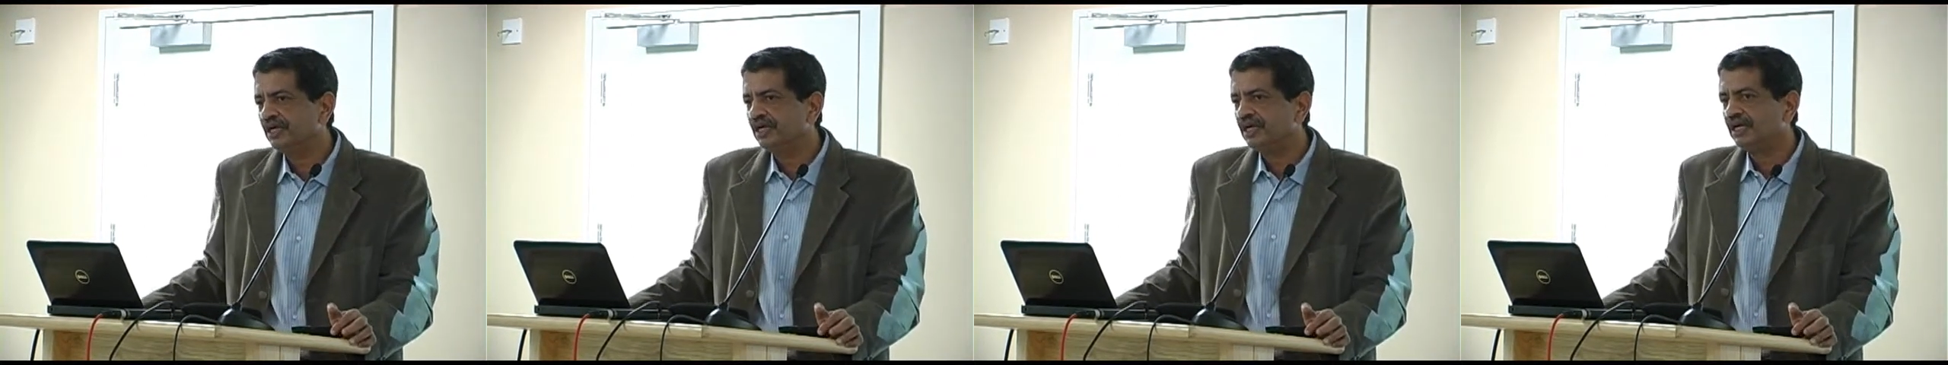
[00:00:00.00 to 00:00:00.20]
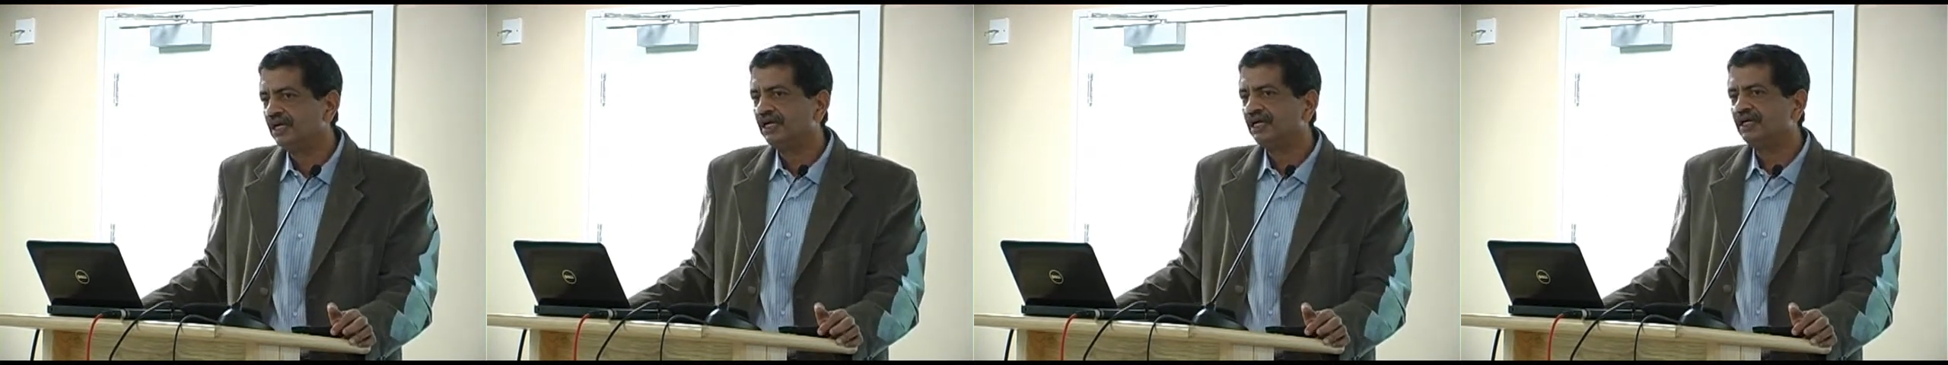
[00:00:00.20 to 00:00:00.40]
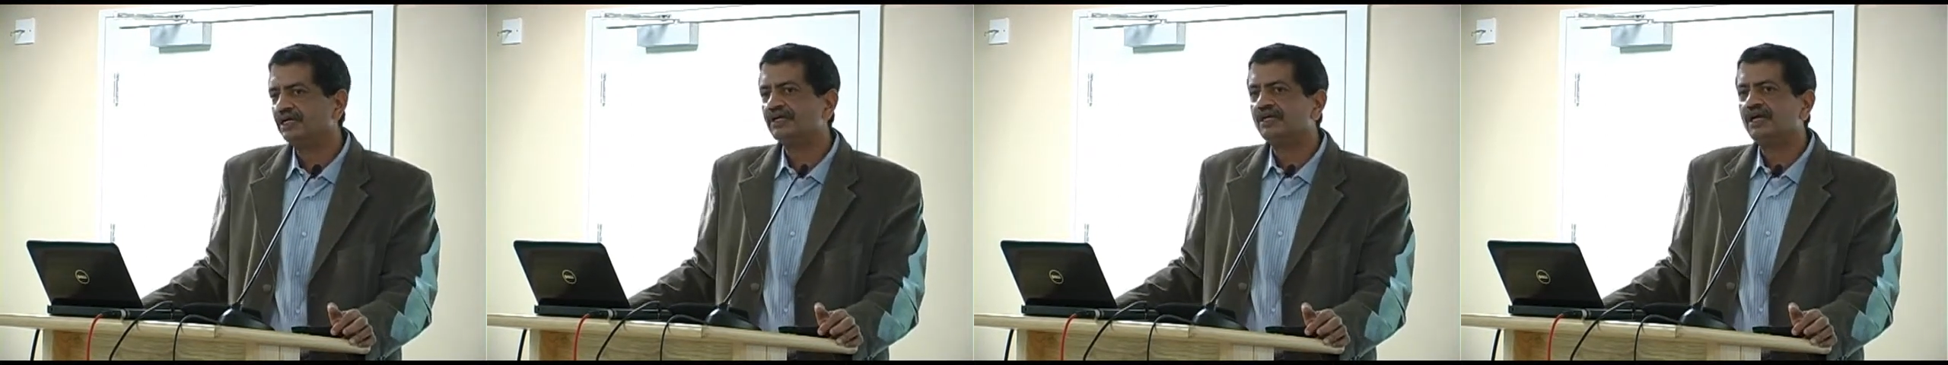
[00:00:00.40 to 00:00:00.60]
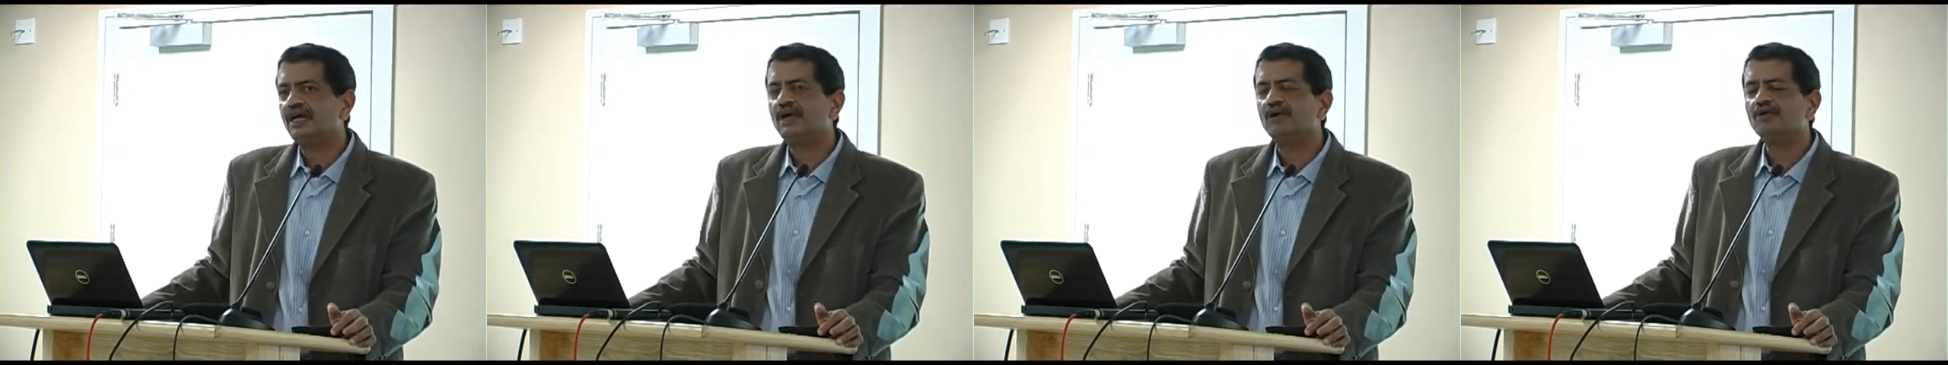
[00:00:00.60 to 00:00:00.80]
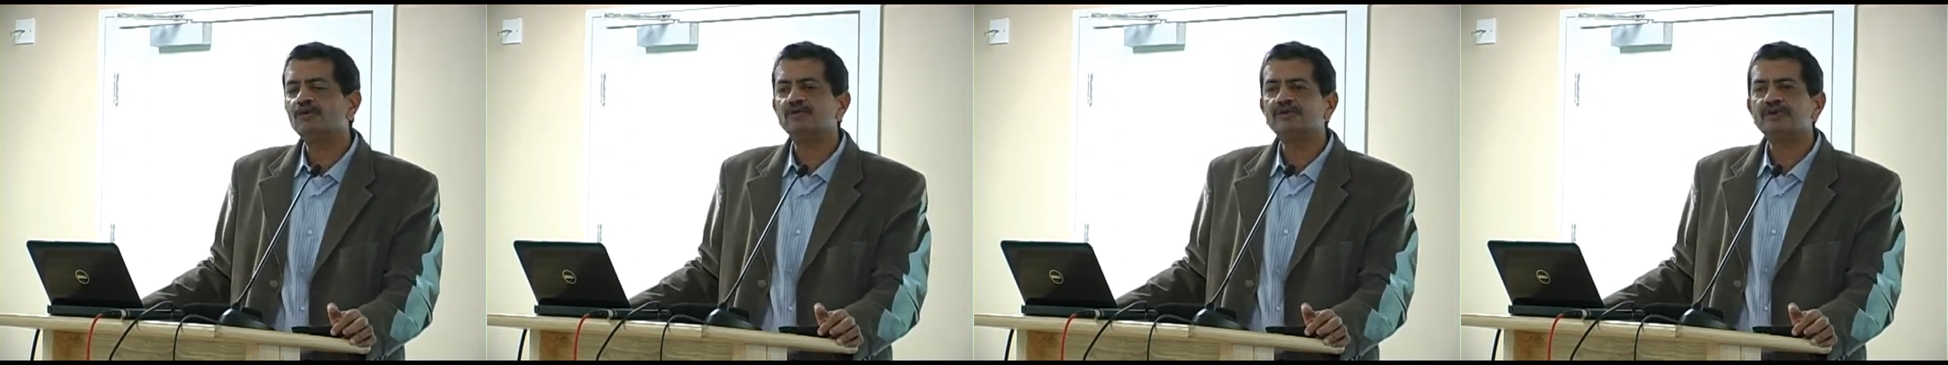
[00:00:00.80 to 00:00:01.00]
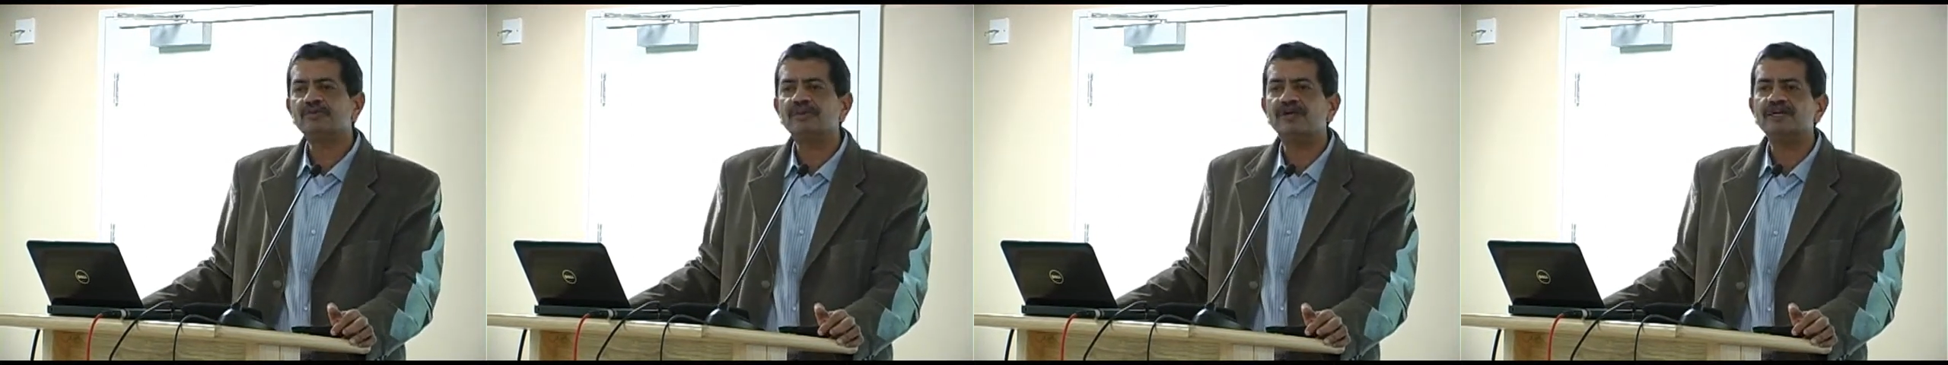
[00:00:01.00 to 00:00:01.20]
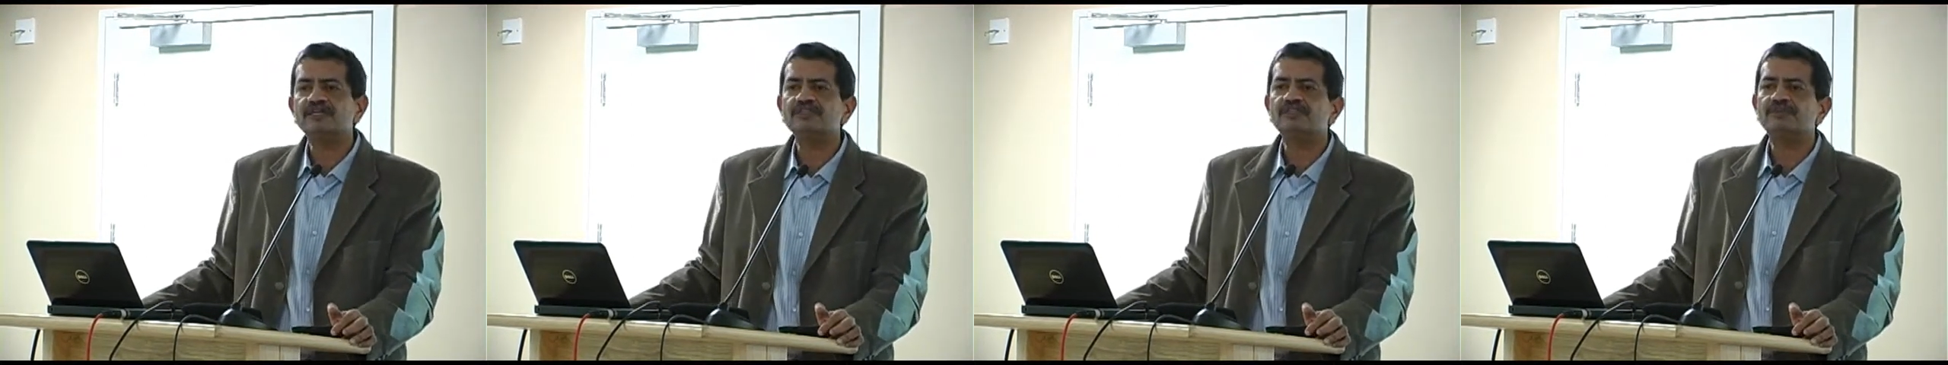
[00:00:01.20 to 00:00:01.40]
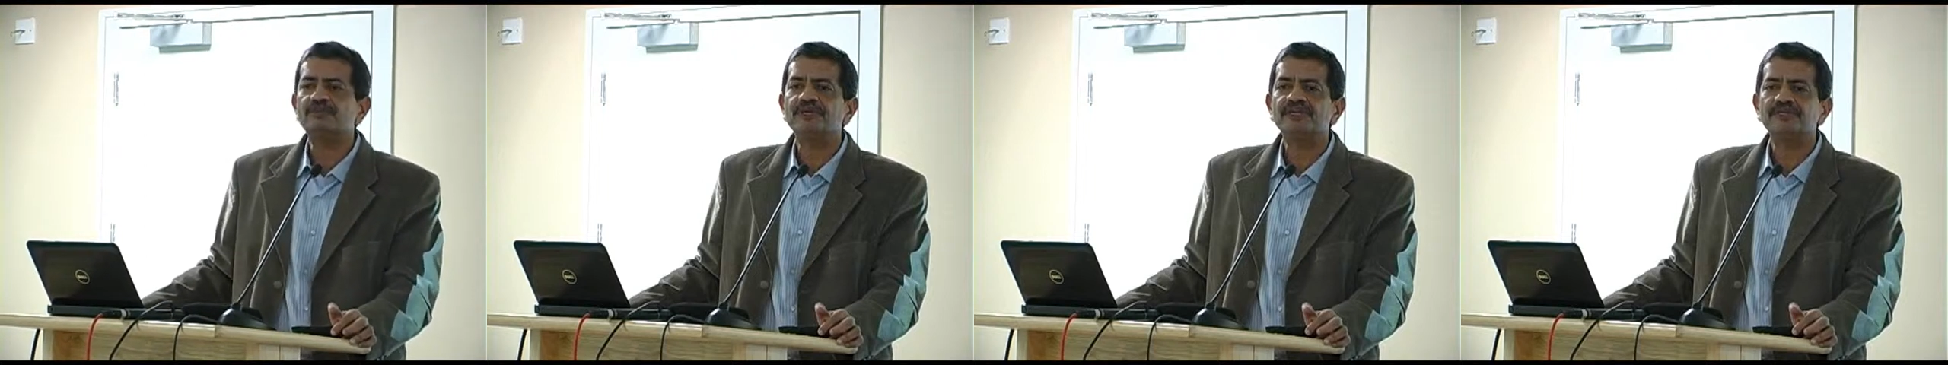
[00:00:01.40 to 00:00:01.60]
and how do we
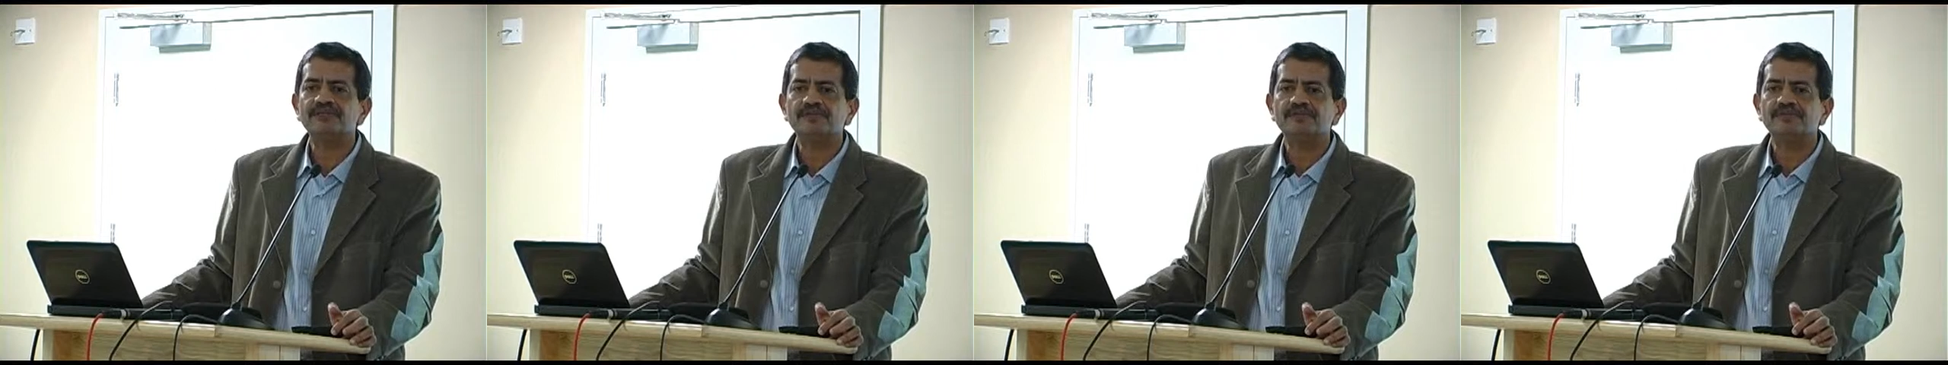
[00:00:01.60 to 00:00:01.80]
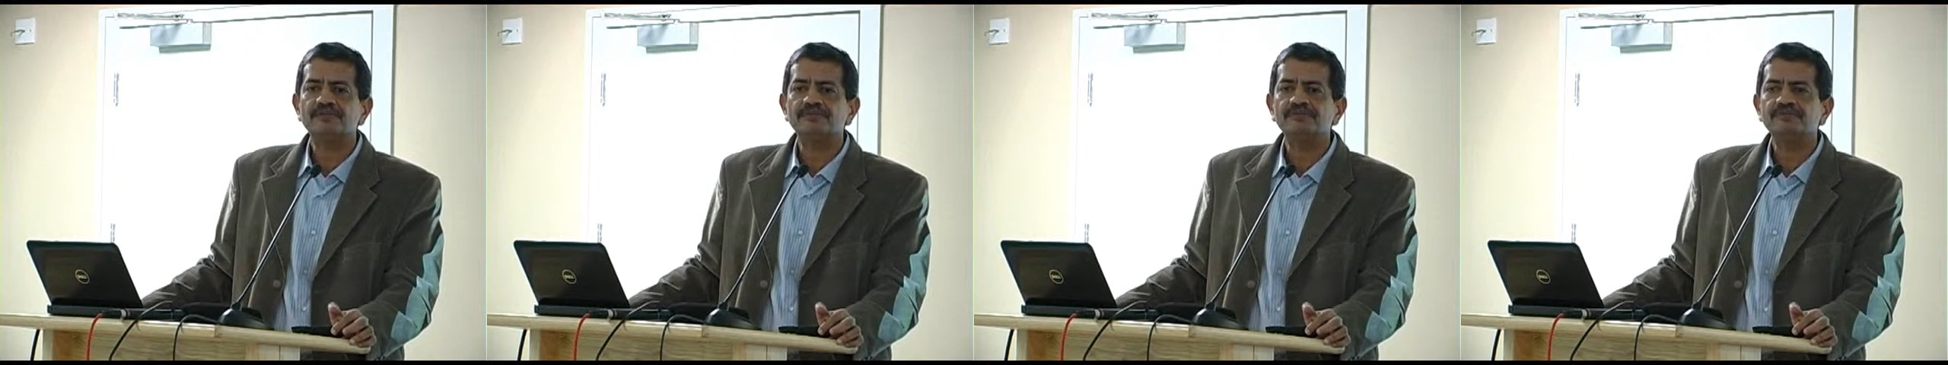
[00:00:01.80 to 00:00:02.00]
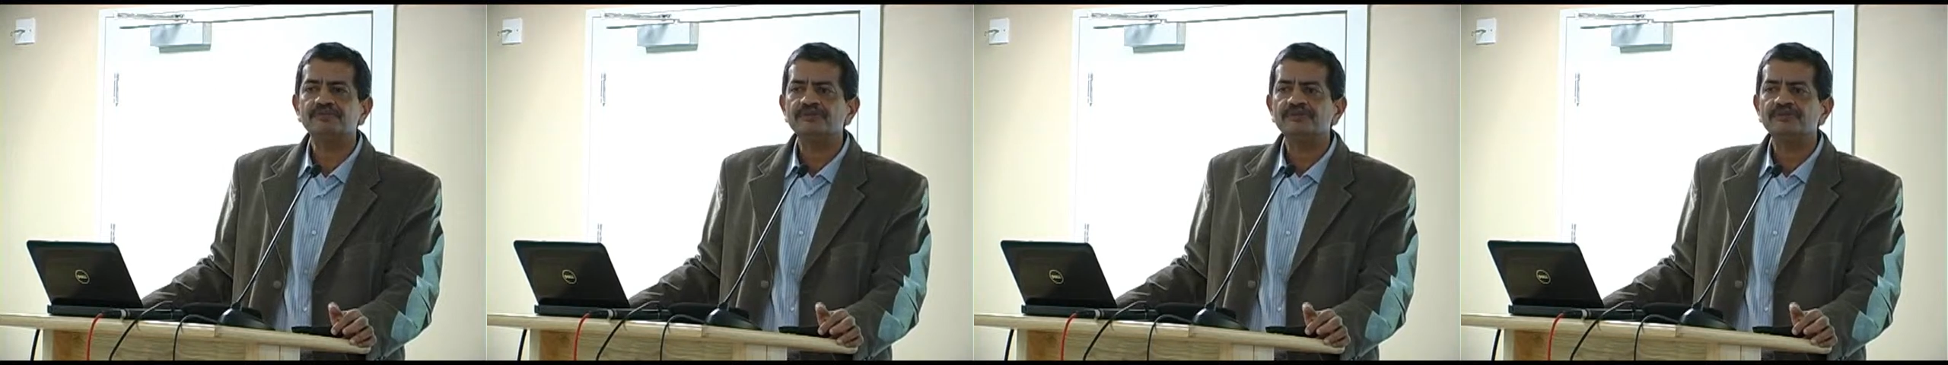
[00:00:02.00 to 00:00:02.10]
participate in it?